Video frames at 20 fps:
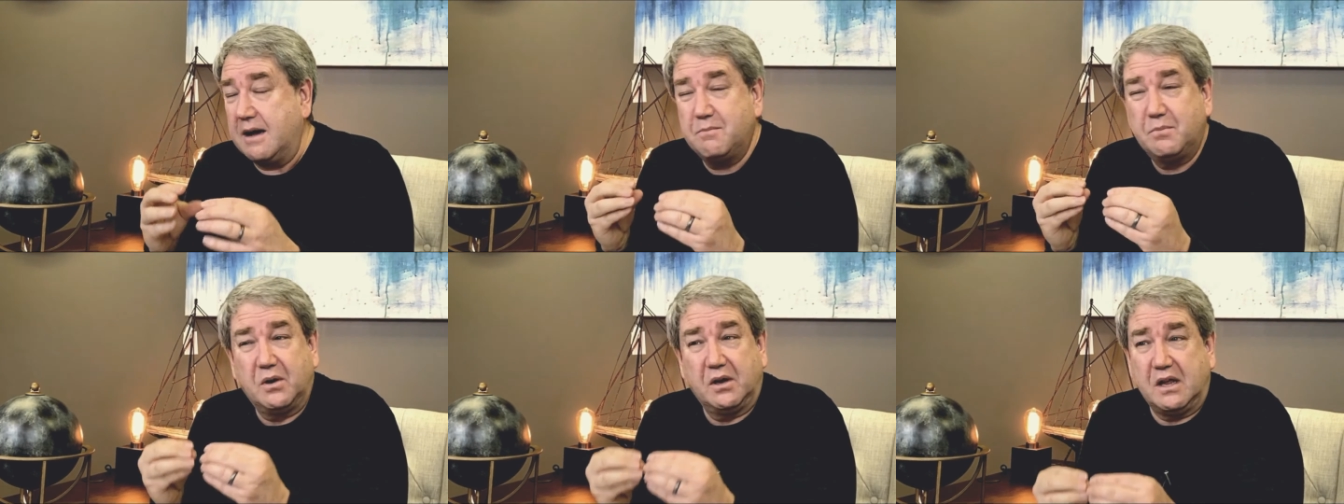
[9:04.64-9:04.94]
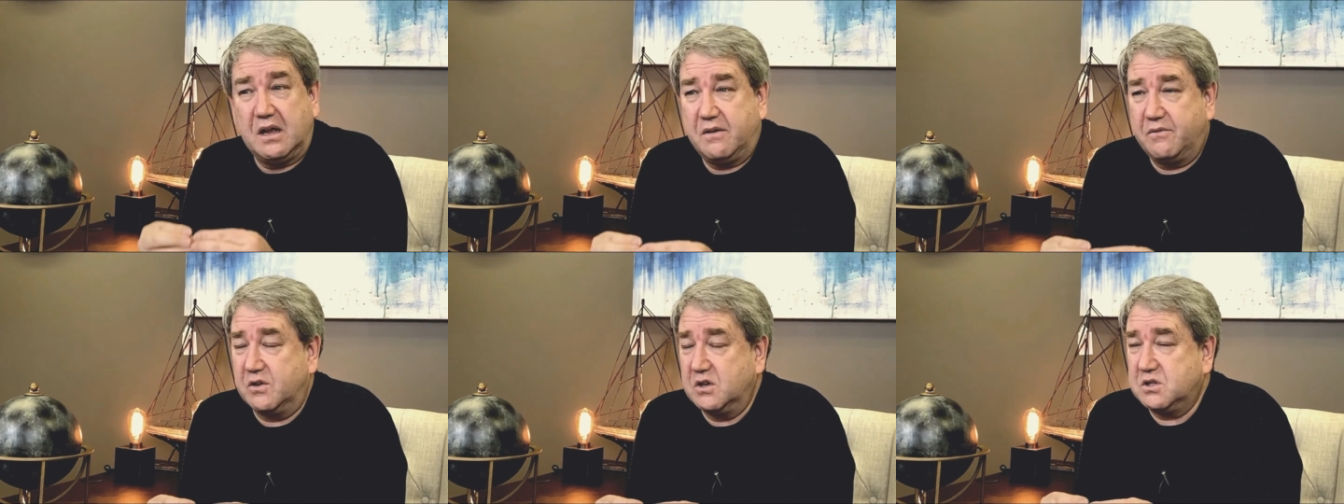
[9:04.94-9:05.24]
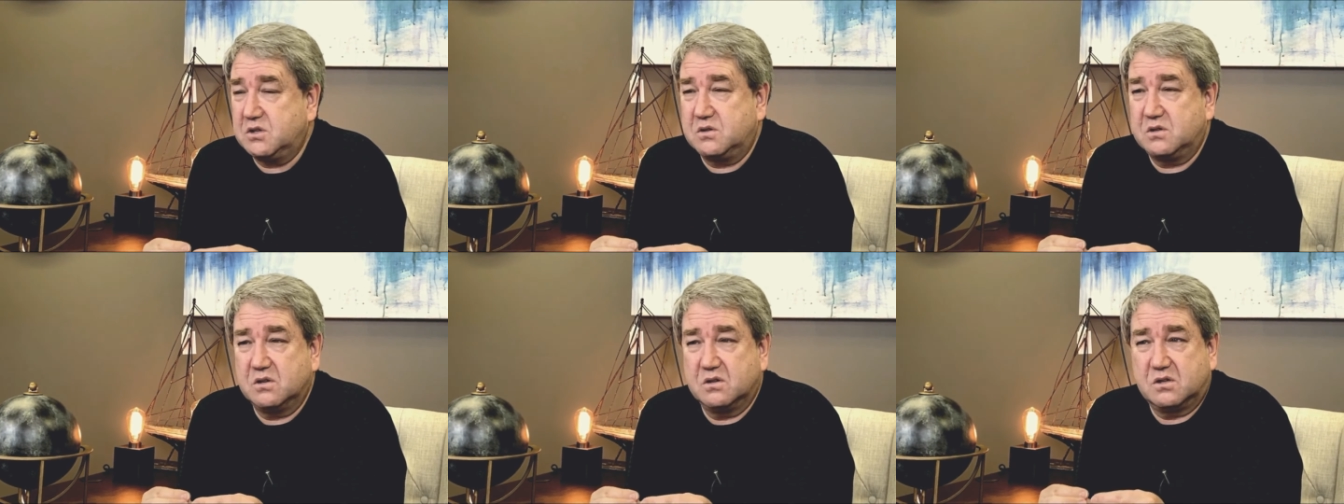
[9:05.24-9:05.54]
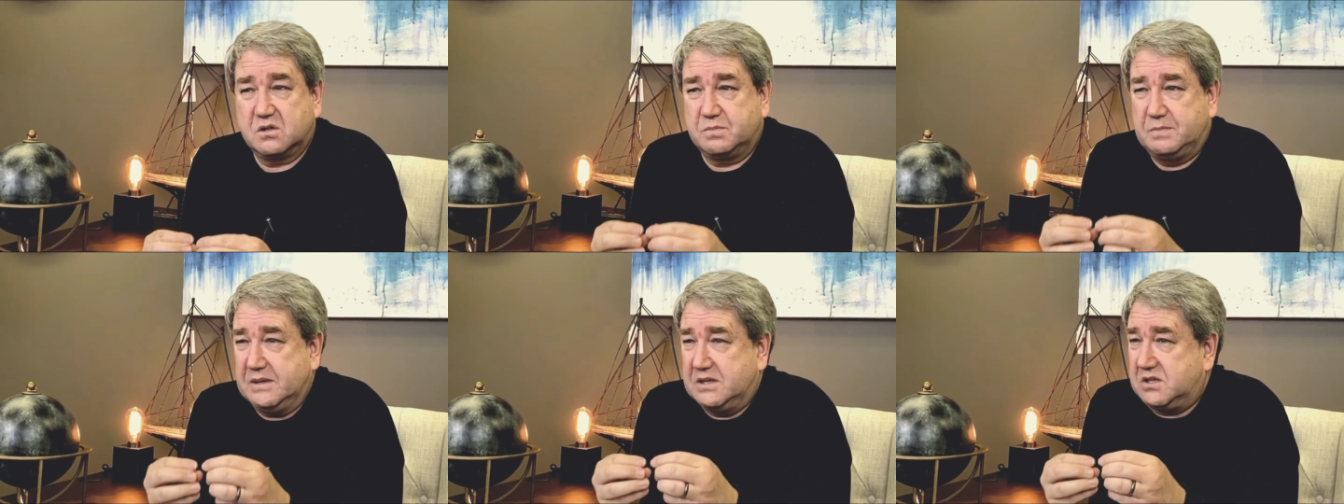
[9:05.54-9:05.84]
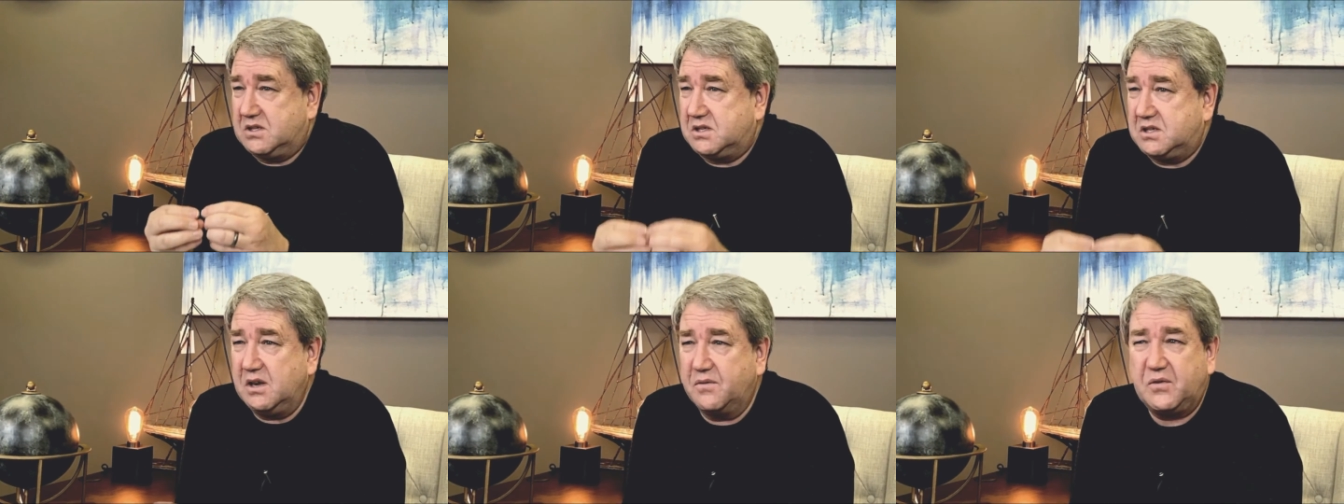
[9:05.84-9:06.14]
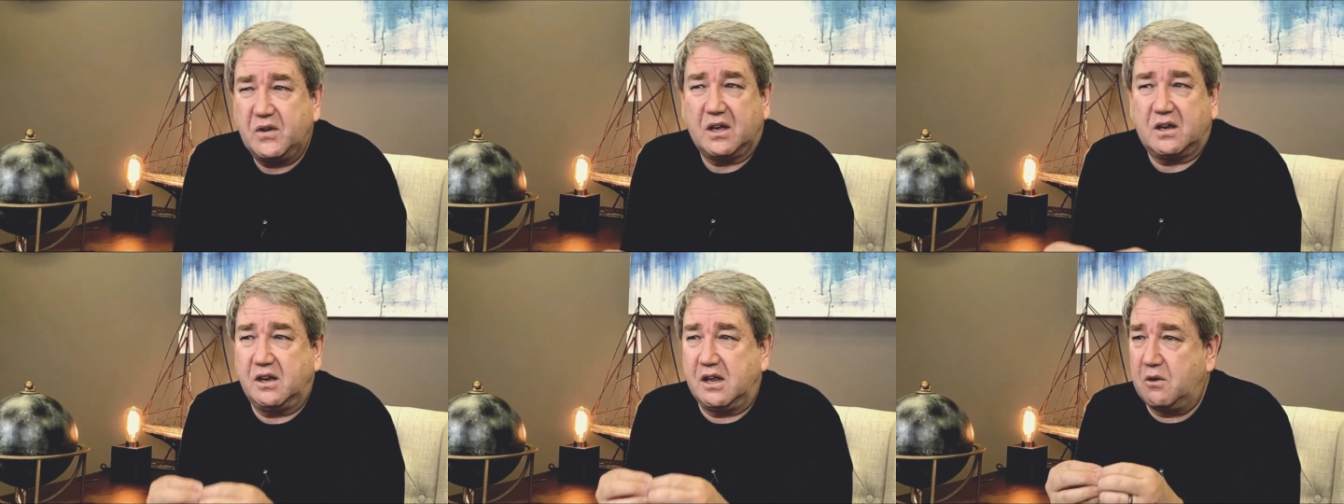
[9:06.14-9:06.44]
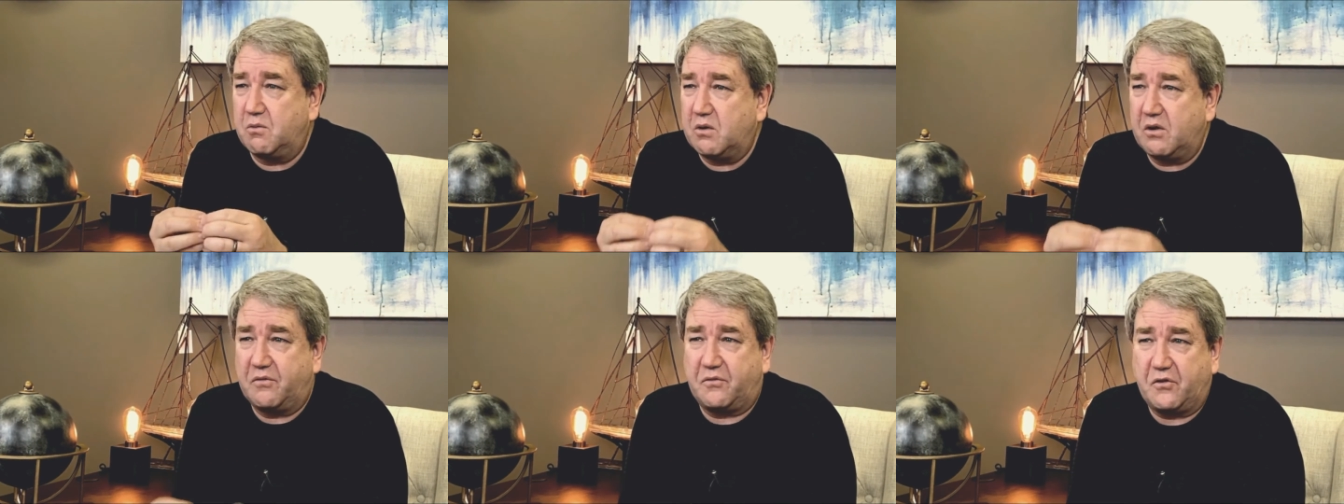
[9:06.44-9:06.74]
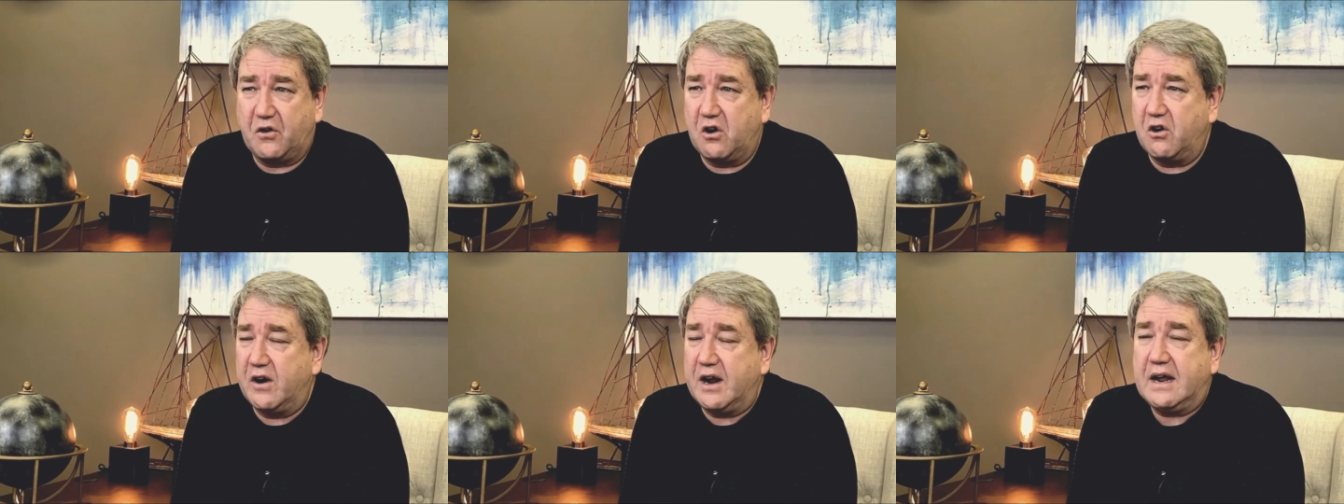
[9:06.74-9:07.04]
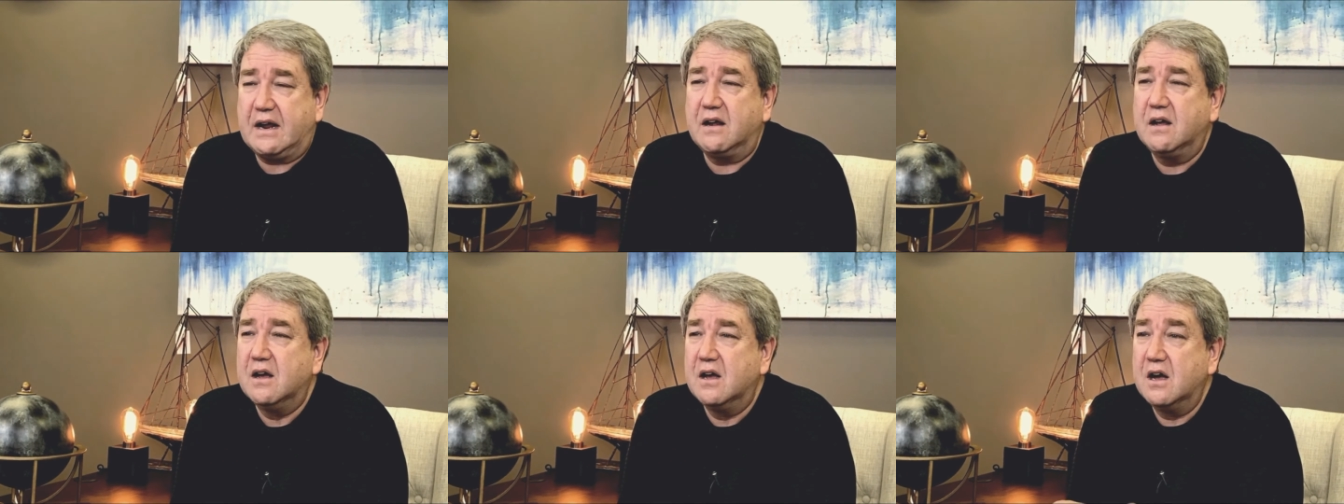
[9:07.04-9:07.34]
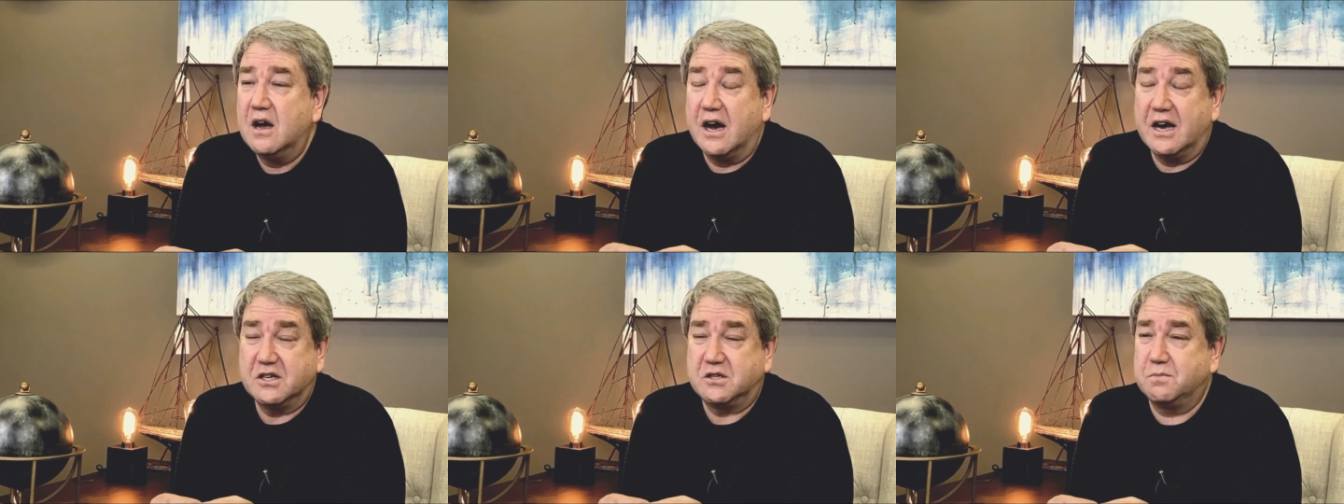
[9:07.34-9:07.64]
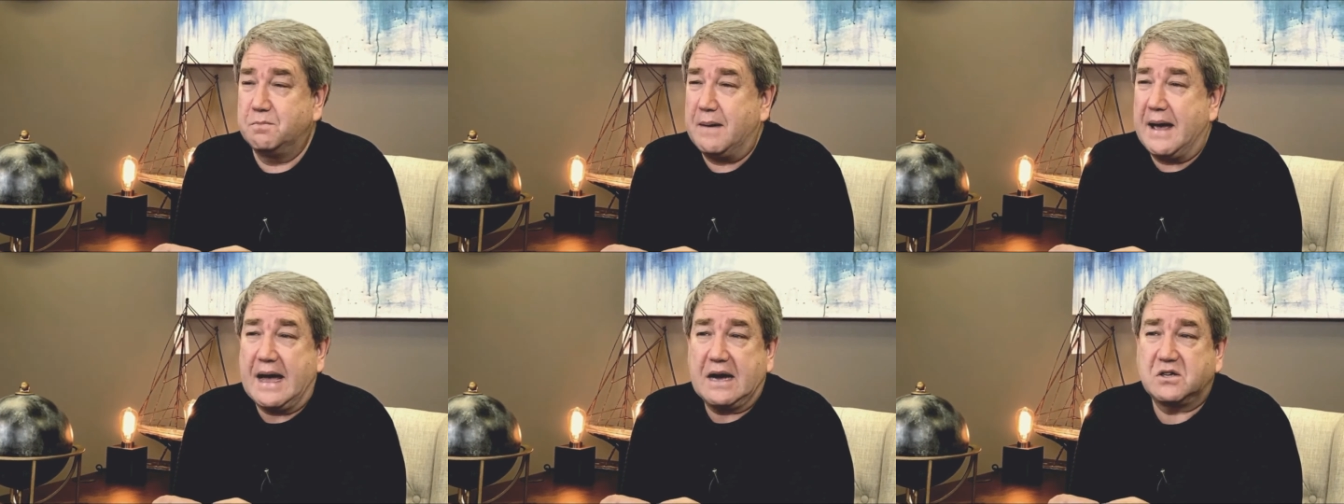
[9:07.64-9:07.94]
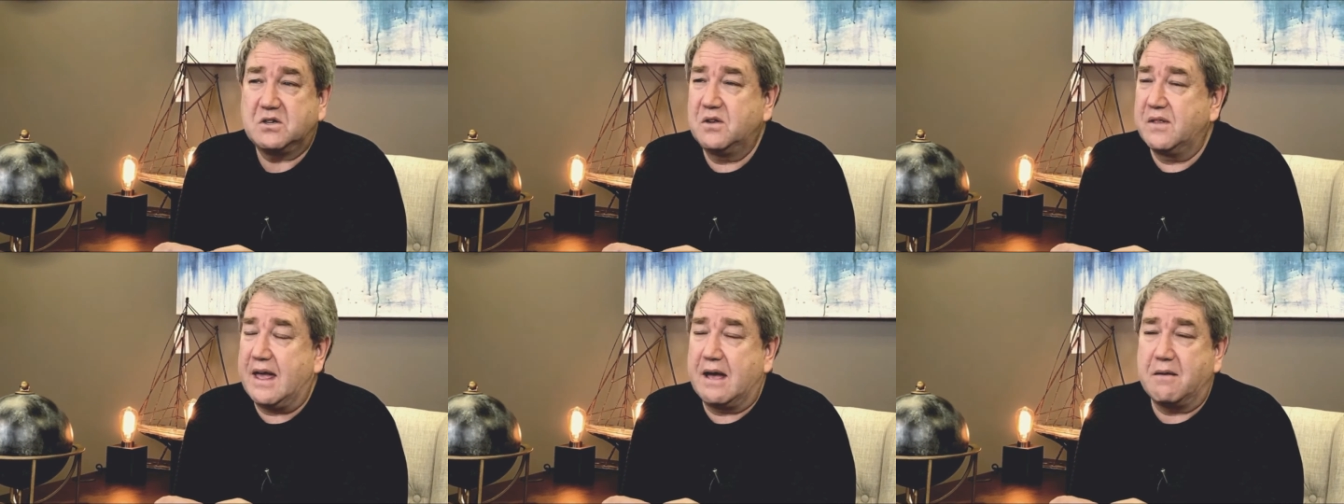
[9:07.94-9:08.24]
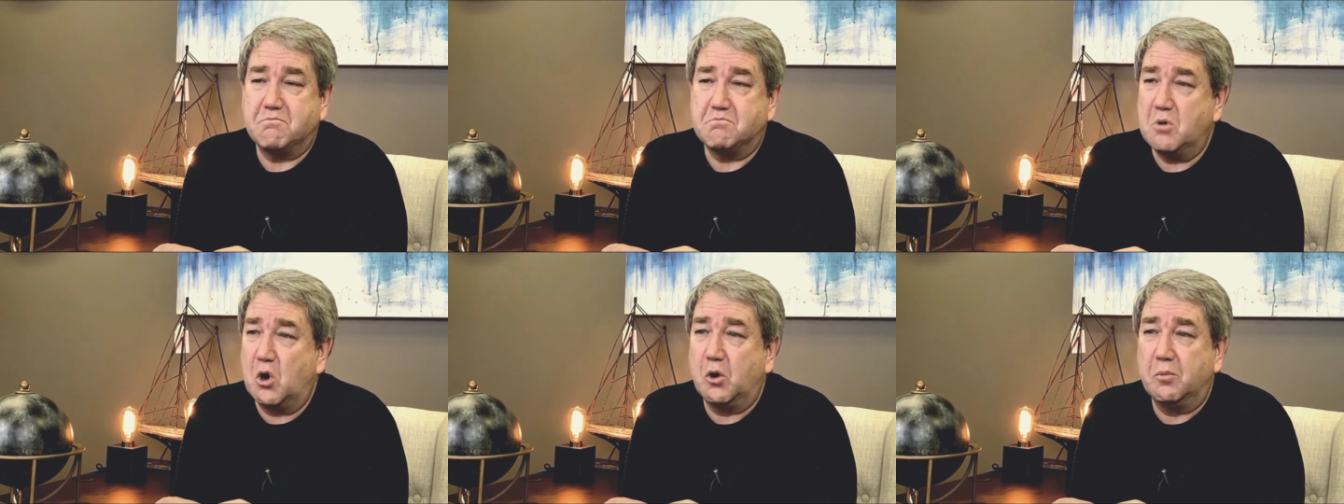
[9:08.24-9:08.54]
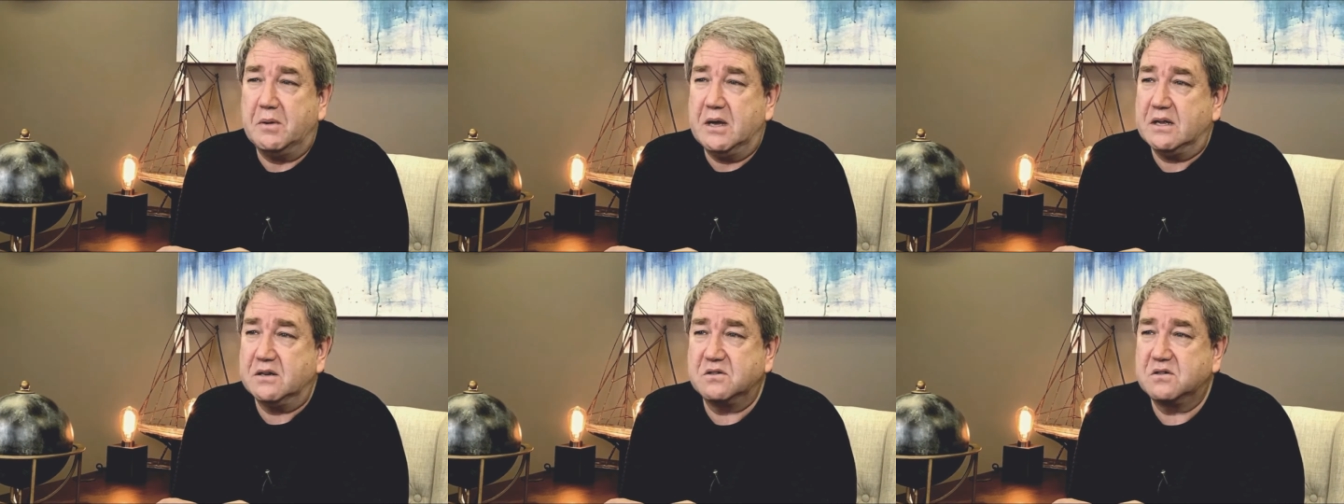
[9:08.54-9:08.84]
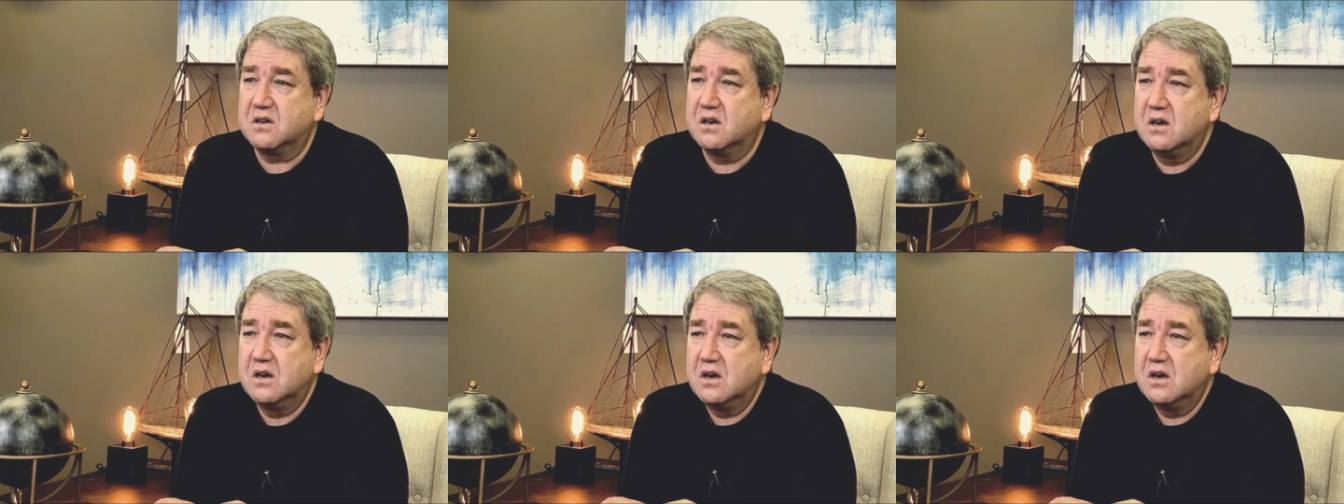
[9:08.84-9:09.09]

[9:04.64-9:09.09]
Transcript: believe, is specifically referring us back to that moment